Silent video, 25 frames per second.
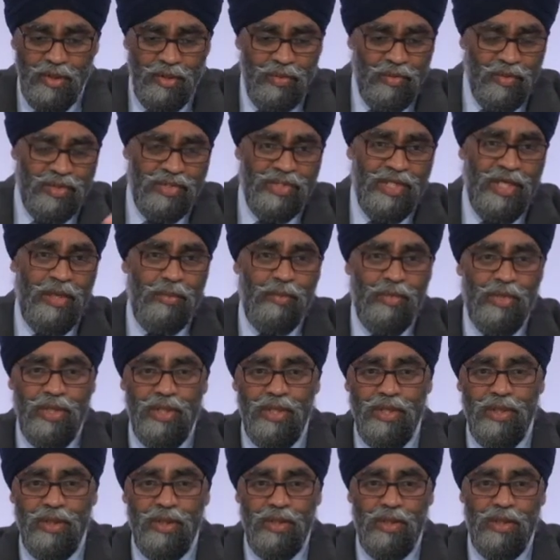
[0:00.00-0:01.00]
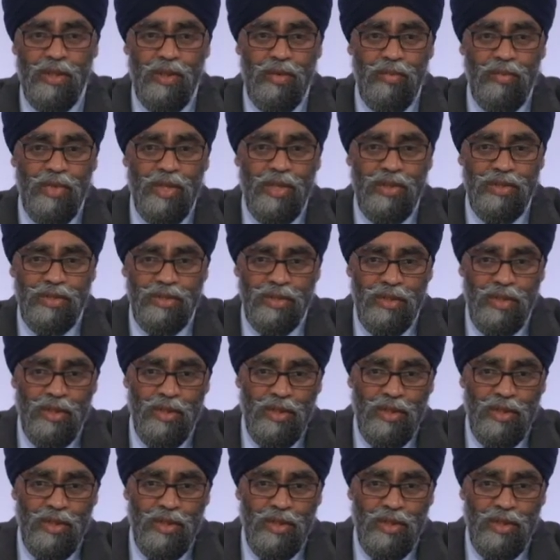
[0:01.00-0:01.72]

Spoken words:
what's happening in the Donbas.